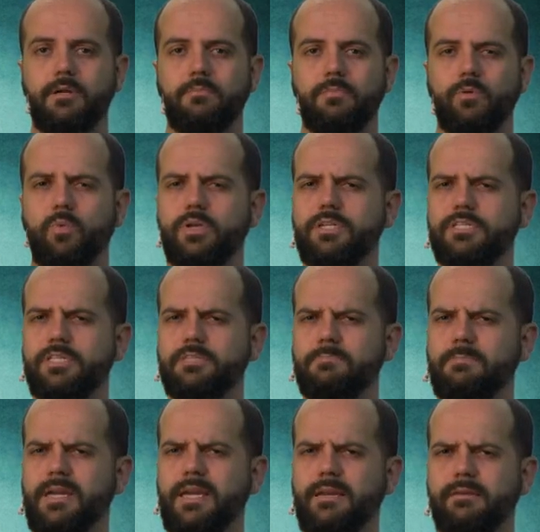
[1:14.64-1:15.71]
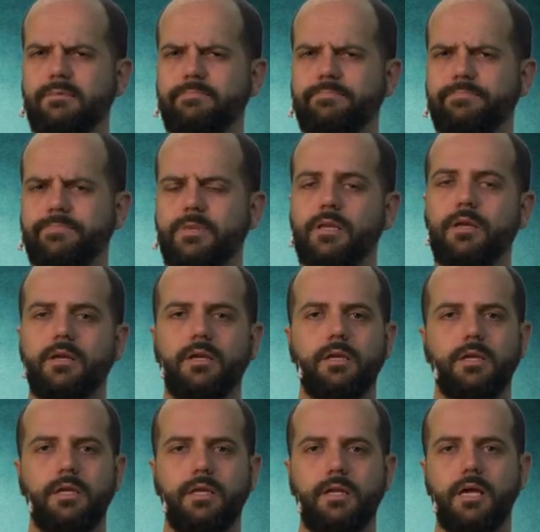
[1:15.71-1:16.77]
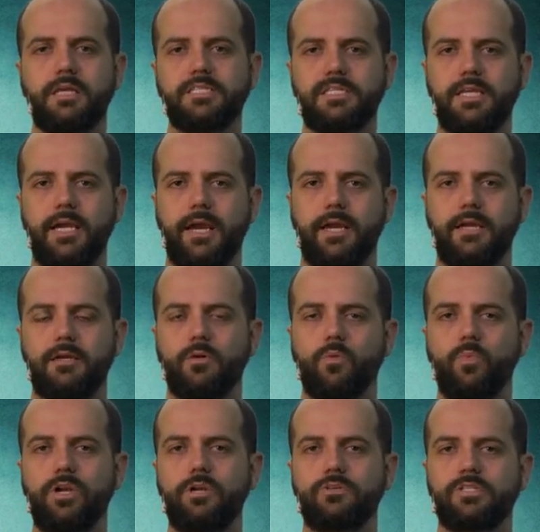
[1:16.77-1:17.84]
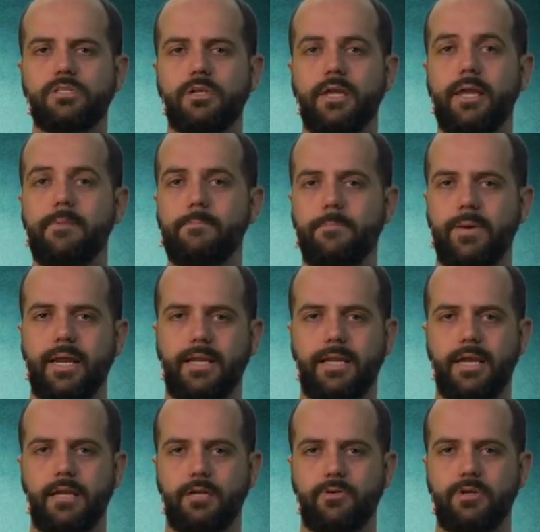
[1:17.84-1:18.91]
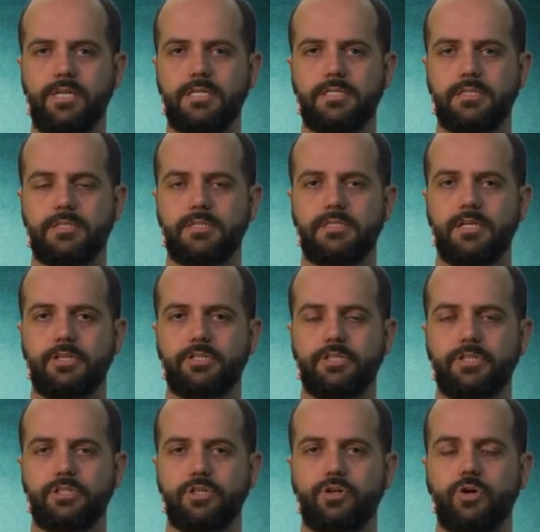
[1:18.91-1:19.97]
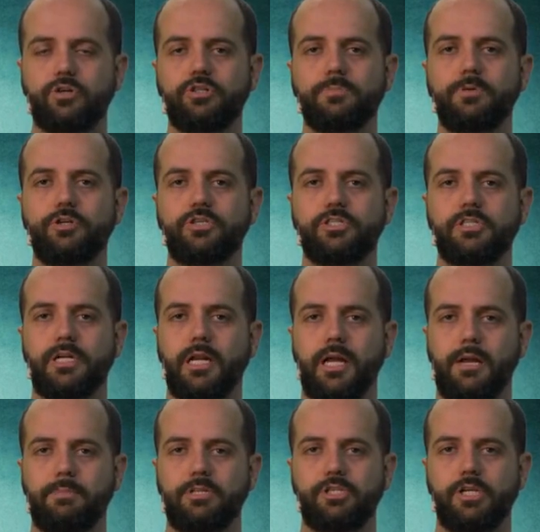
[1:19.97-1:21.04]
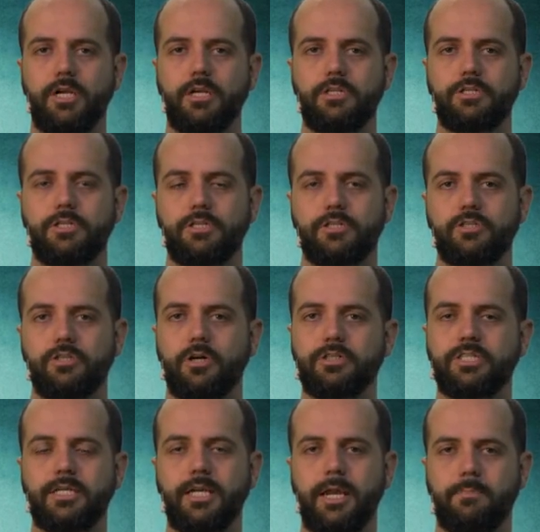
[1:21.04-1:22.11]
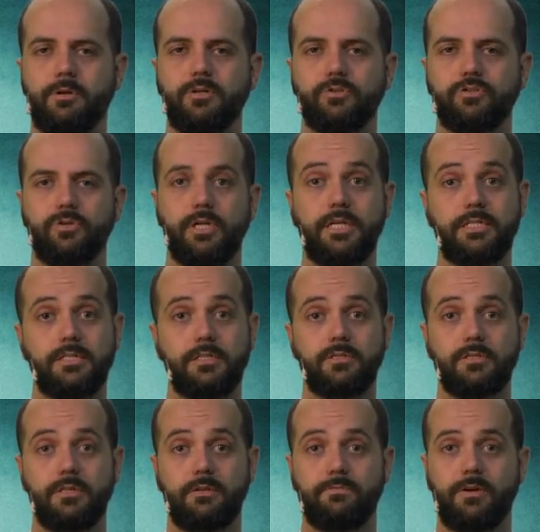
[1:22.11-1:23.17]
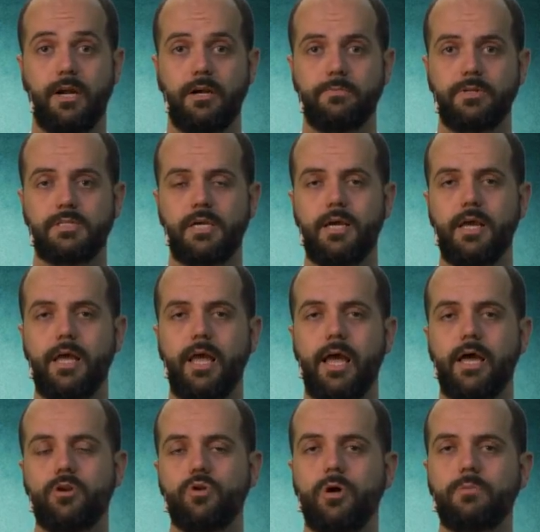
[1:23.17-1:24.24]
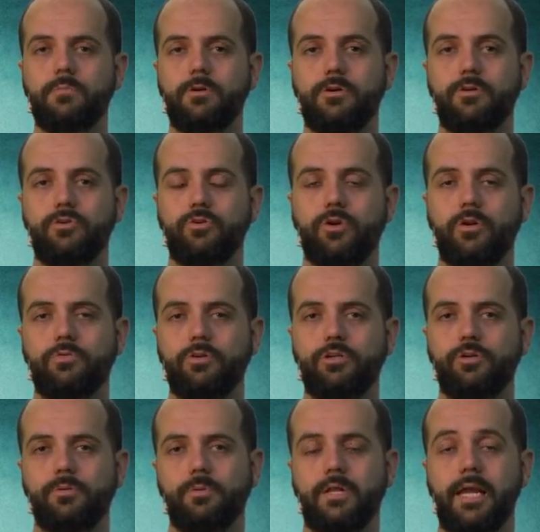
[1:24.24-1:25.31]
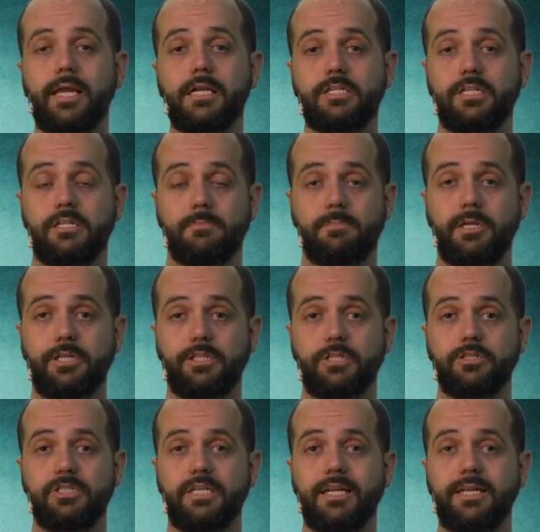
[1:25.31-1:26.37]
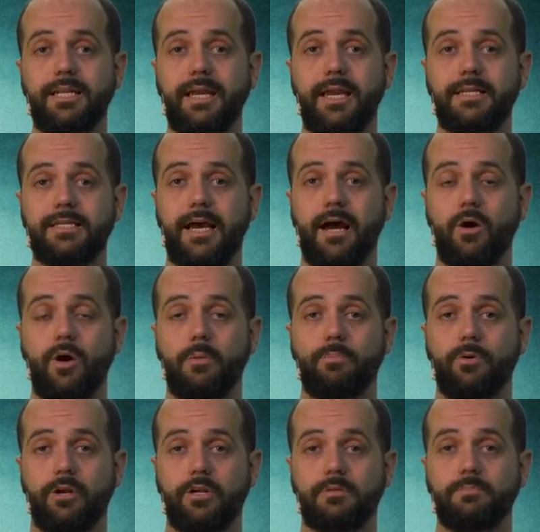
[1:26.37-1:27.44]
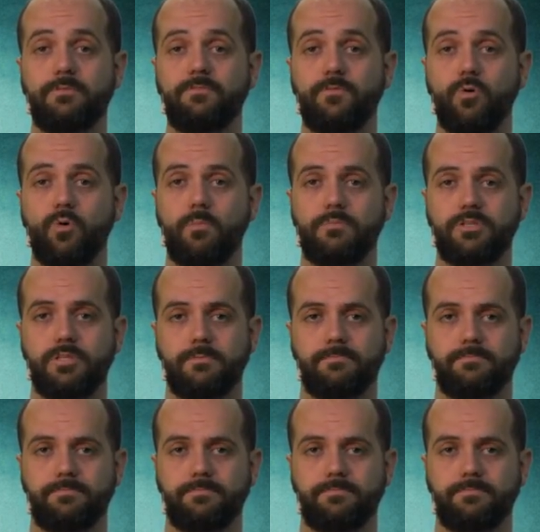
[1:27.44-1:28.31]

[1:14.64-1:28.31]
But what does this mean? In LCA, we use impact categories such as contribution to climate change, toxic chemicals released into the environment, and non-renewable energy depletion to indicate how our product performs.